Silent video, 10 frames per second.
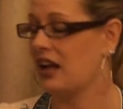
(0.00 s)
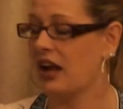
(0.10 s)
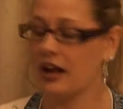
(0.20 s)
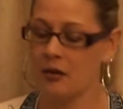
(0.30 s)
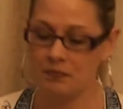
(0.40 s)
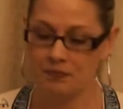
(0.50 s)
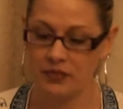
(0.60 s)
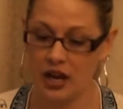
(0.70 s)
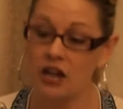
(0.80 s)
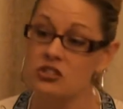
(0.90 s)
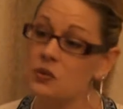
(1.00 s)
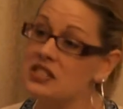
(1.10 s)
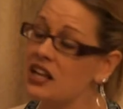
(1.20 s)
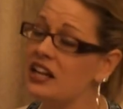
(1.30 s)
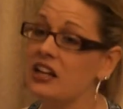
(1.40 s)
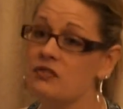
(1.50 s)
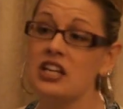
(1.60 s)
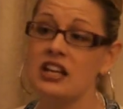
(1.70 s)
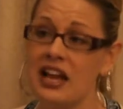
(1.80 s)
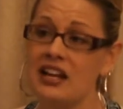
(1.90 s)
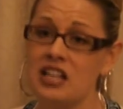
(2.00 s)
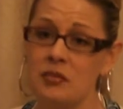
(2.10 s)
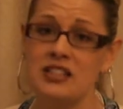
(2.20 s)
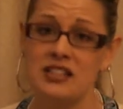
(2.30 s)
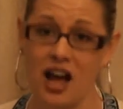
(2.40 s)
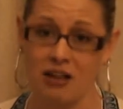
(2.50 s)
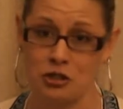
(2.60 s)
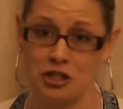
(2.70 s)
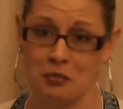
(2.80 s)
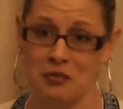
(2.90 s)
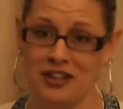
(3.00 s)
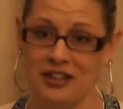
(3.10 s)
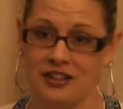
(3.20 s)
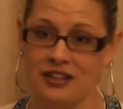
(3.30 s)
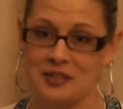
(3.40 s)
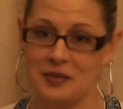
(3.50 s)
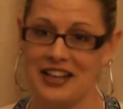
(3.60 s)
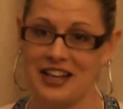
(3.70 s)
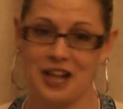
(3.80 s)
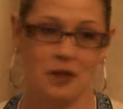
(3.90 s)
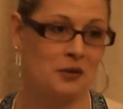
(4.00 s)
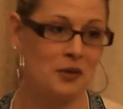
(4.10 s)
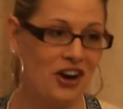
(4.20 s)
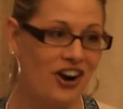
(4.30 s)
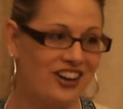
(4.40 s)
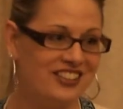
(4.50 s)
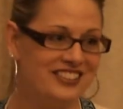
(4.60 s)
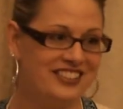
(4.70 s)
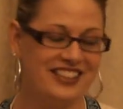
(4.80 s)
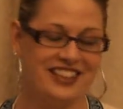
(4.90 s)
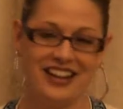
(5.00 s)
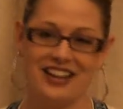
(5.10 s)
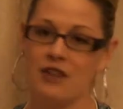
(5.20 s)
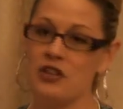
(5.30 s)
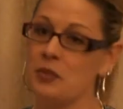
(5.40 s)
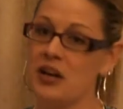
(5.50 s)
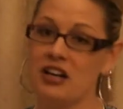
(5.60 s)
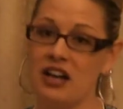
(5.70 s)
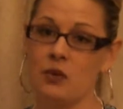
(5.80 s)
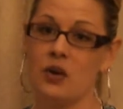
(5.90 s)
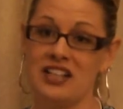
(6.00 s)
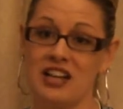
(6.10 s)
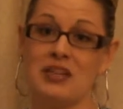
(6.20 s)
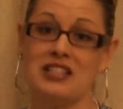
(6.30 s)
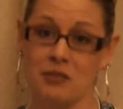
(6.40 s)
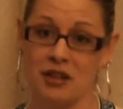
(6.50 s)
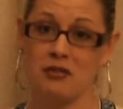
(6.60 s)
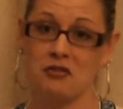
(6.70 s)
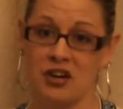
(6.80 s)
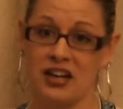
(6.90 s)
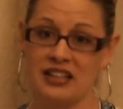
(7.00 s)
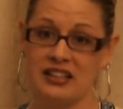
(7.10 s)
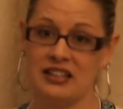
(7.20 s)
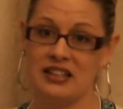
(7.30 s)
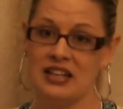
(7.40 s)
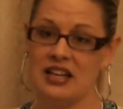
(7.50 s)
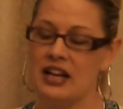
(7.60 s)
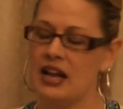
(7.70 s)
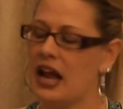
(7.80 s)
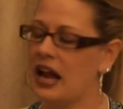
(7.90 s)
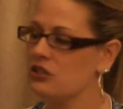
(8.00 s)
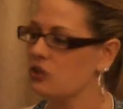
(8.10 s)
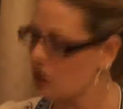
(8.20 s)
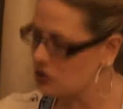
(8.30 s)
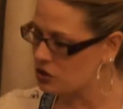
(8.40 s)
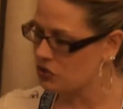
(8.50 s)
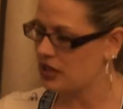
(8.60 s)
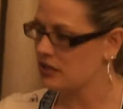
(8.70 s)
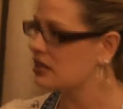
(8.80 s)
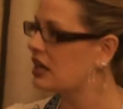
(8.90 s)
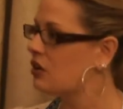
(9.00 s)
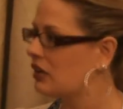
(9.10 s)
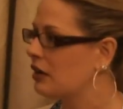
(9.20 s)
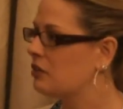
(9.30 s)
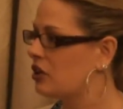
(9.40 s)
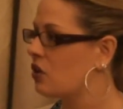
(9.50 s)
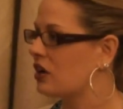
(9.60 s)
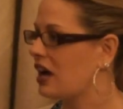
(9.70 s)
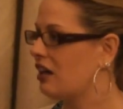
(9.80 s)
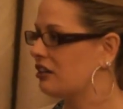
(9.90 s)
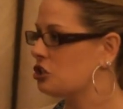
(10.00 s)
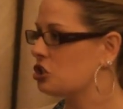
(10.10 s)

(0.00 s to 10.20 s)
Um, I also was lucky enough to get an academic scholarship because my dad taught me to work hard I never depend on anyone to give me something for free. And so those two things together allowed me to go to college.